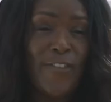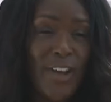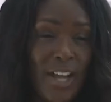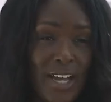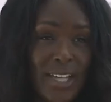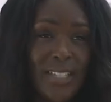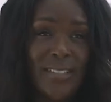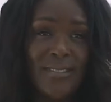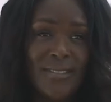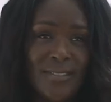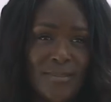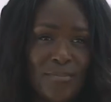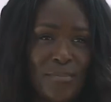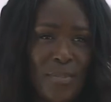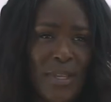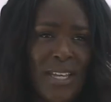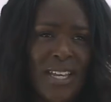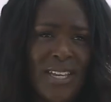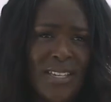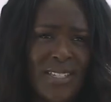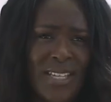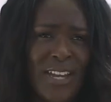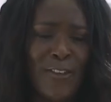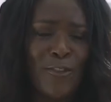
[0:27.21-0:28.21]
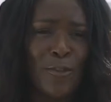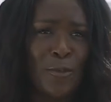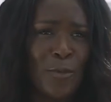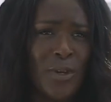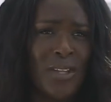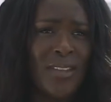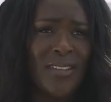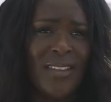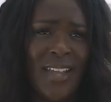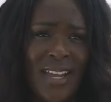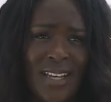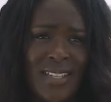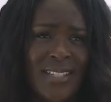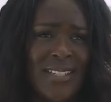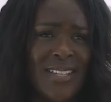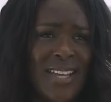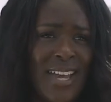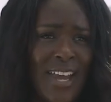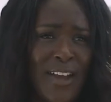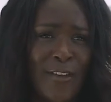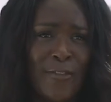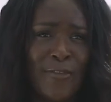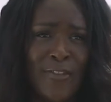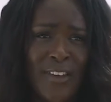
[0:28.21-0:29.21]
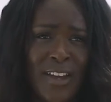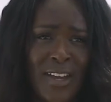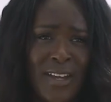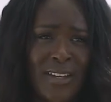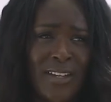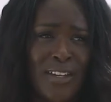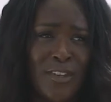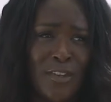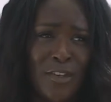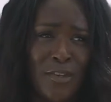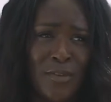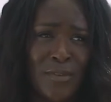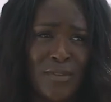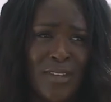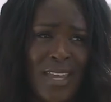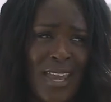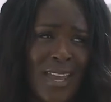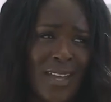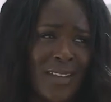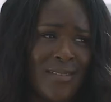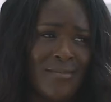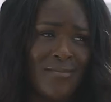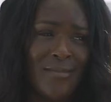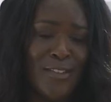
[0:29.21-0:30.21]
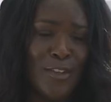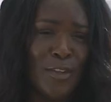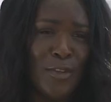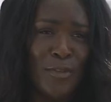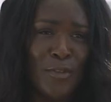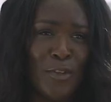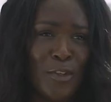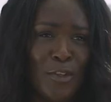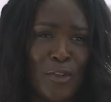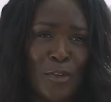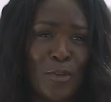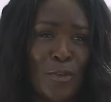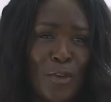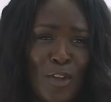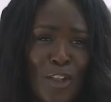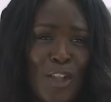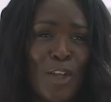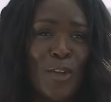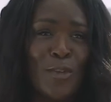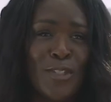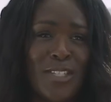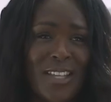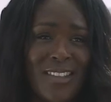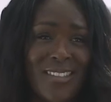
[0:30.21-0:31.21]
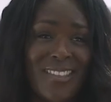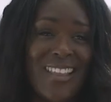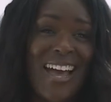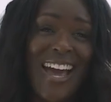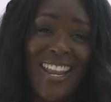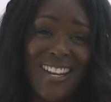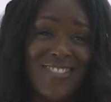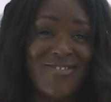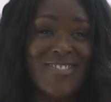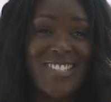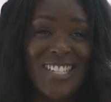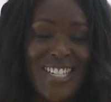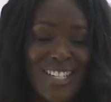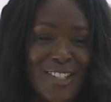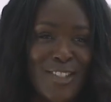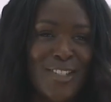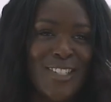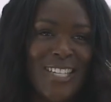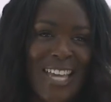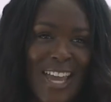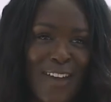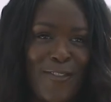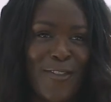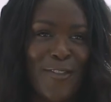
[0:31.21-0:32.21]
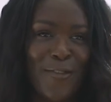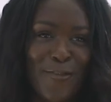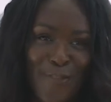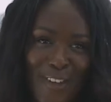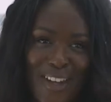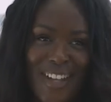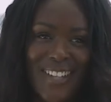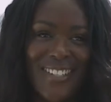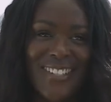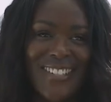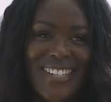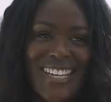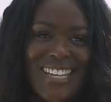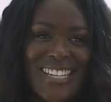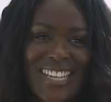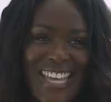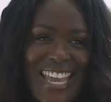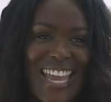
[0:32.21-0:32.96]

Fun because everyone likes to have fun and you can you close a lot of deals having fun and